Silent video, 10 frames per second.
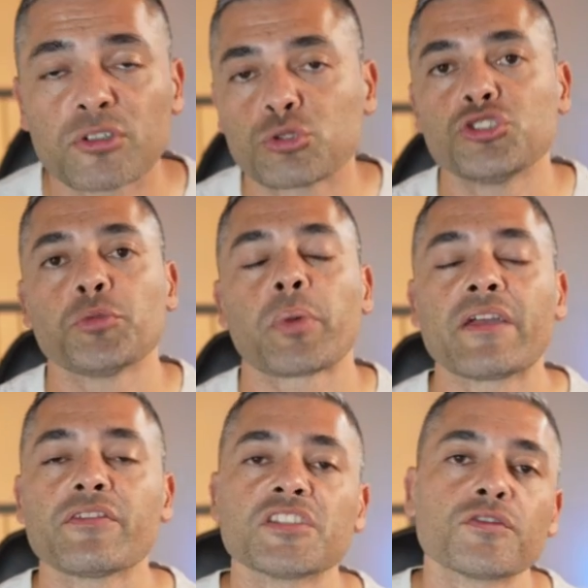much would you
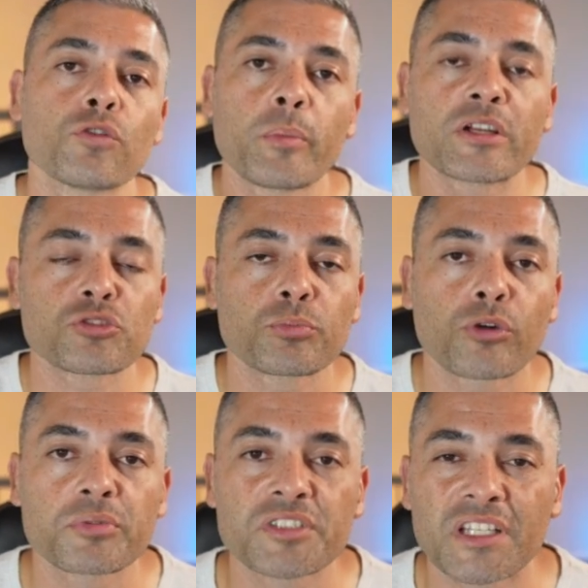pay for this 4 bedroom
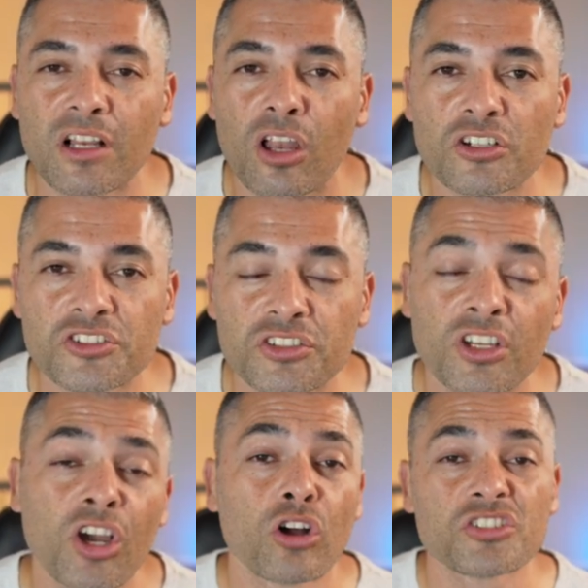property in Clarkson
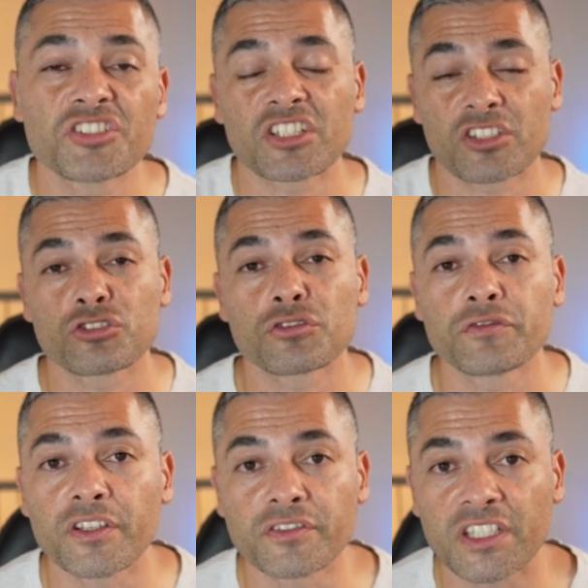on
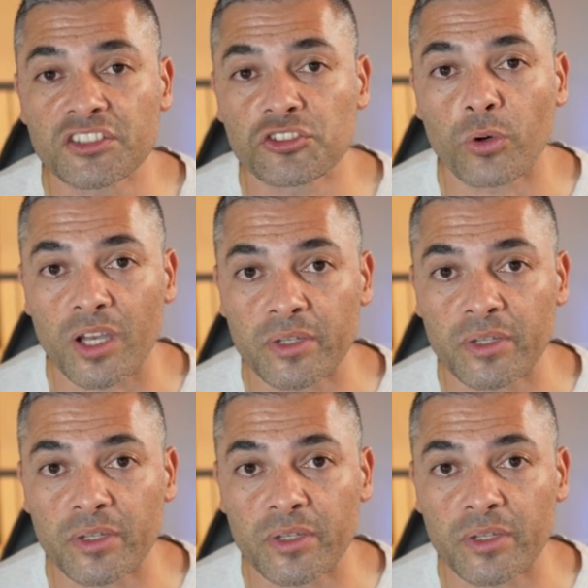615 square